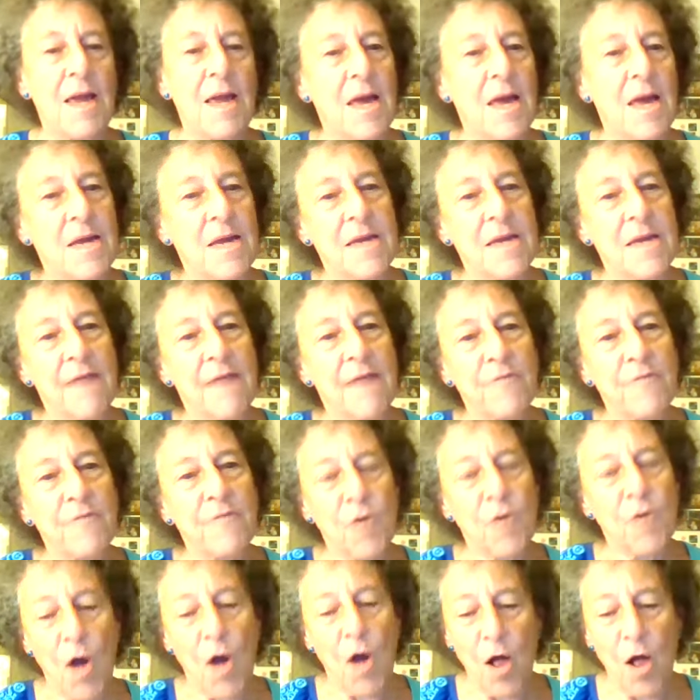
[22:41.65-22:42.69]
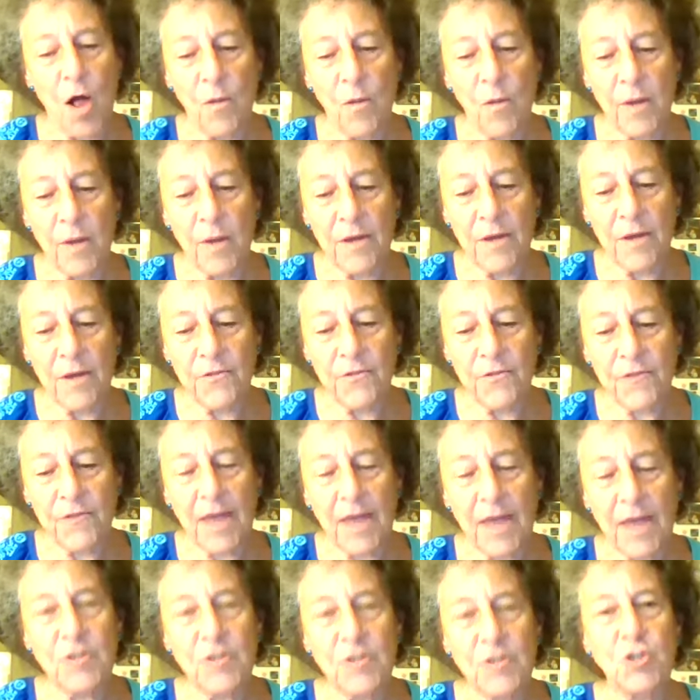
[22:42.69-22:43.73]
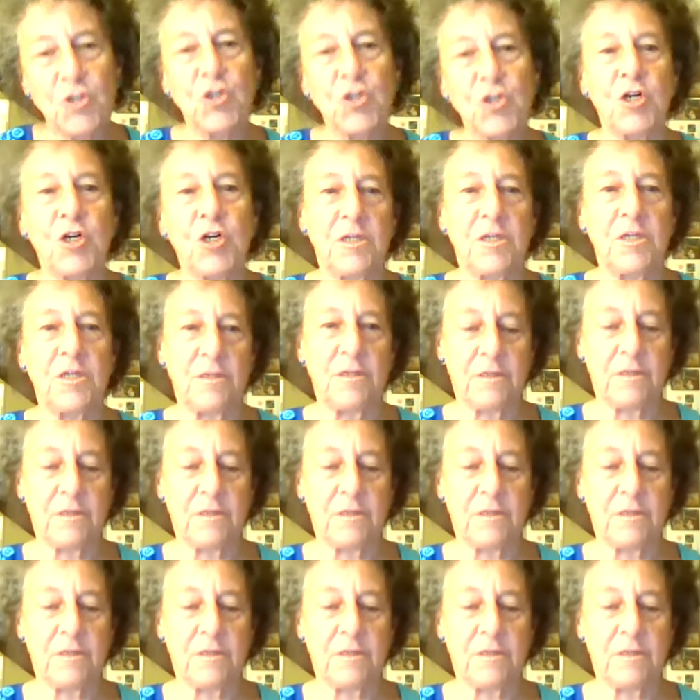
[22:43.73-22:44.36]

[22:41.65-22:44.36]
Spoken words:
Never, always, and should